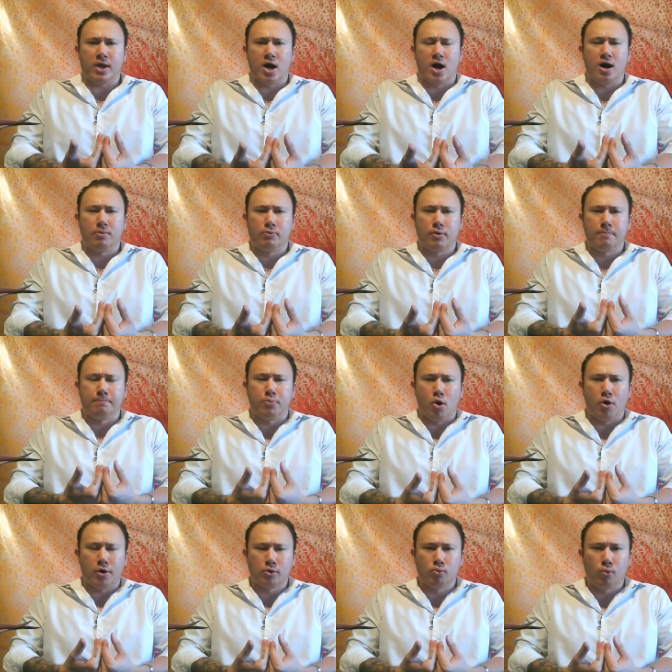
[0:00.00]
we all were
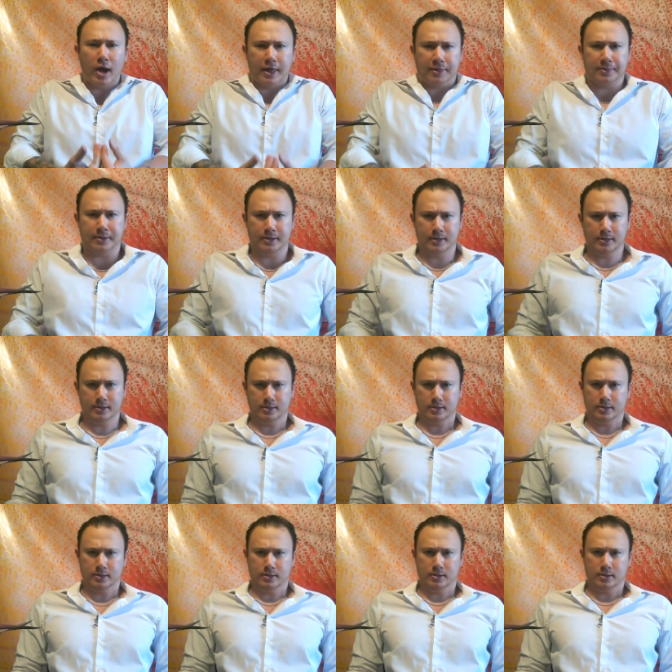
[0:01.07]
born with.
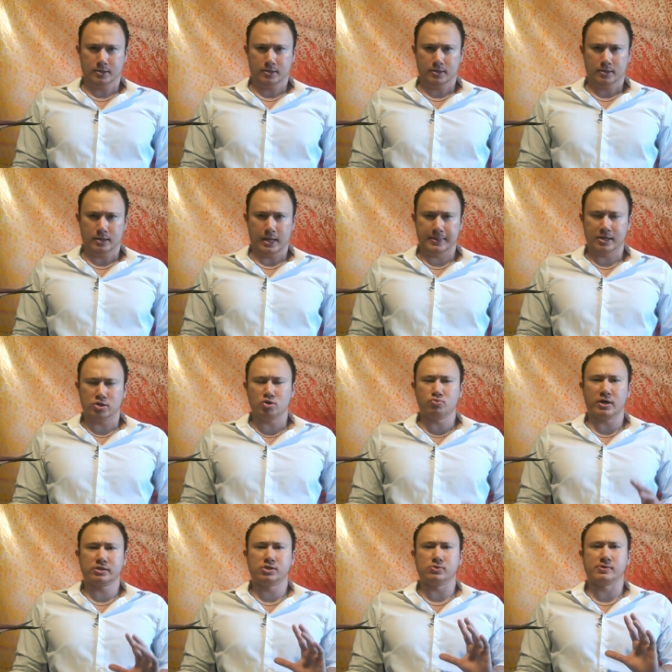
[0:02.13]
And then you
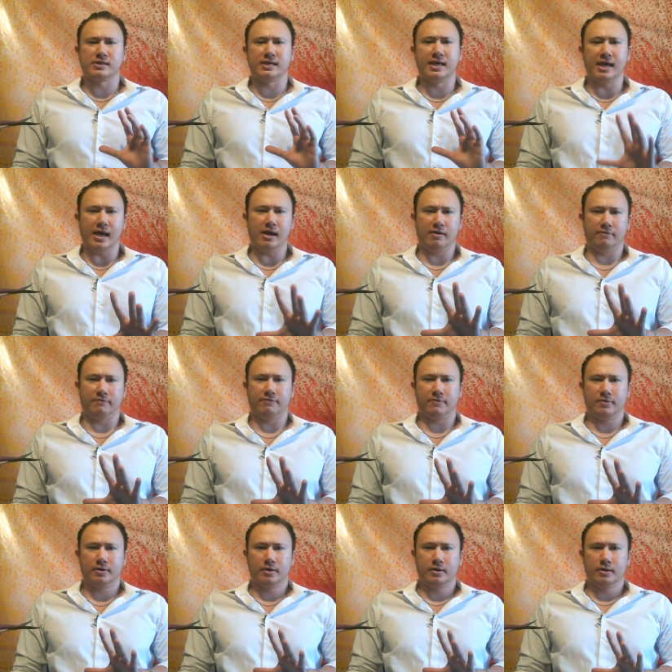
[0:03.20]
want to give.
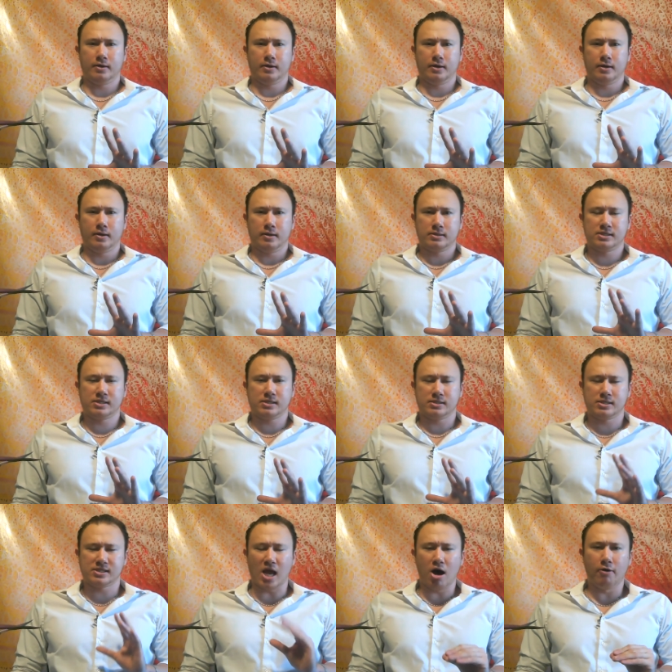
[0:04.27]

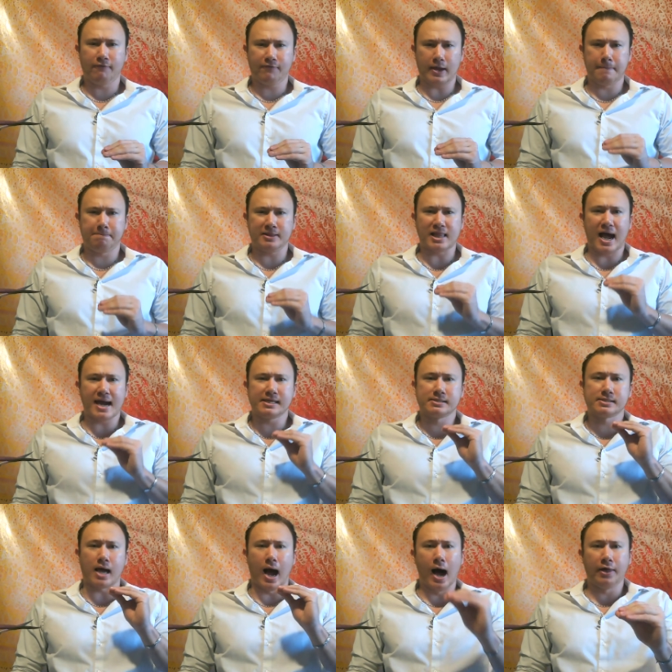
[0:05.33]
Self
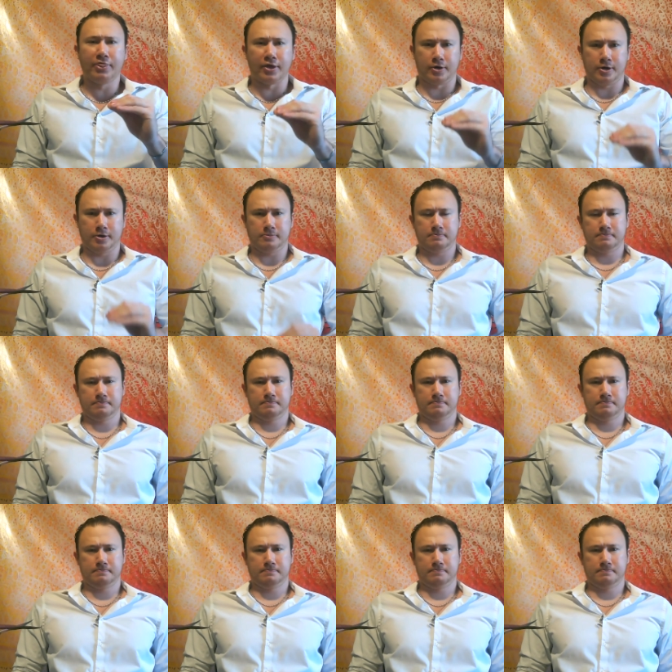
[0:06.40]
implies other.